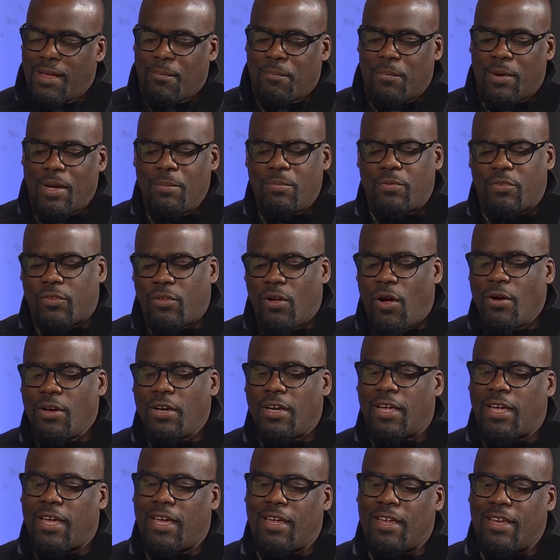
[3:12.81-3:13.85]
But I'm
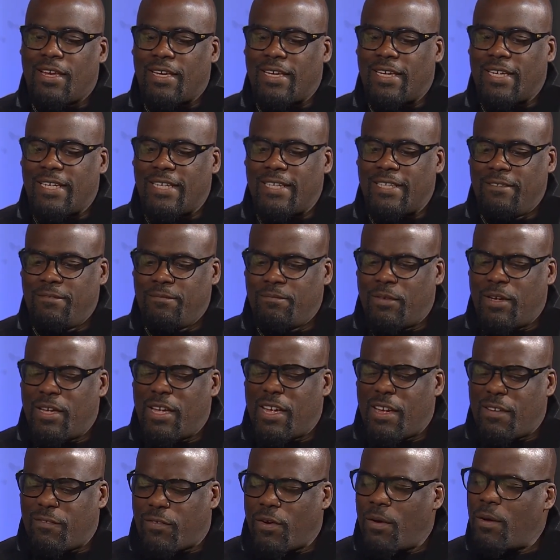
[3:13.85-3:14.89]
starting it
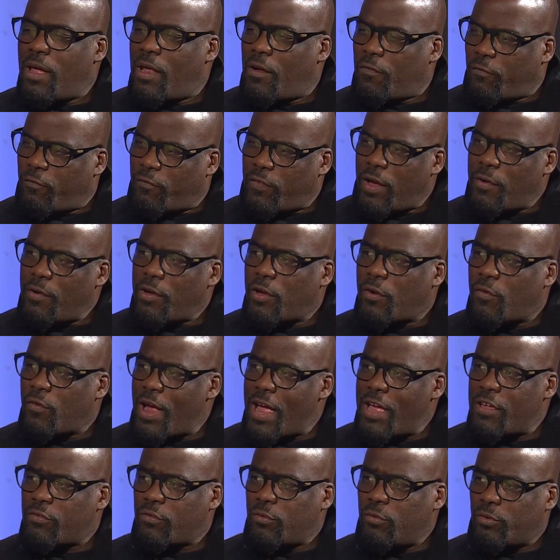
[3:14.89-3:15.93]
from a very
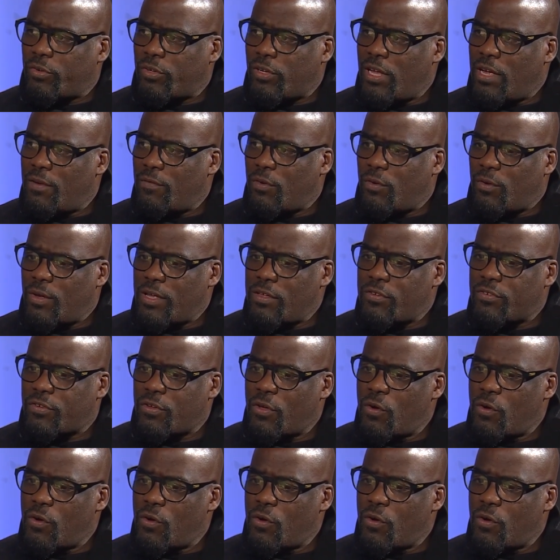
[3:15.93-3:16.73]
grassroots level. And mm-hmm.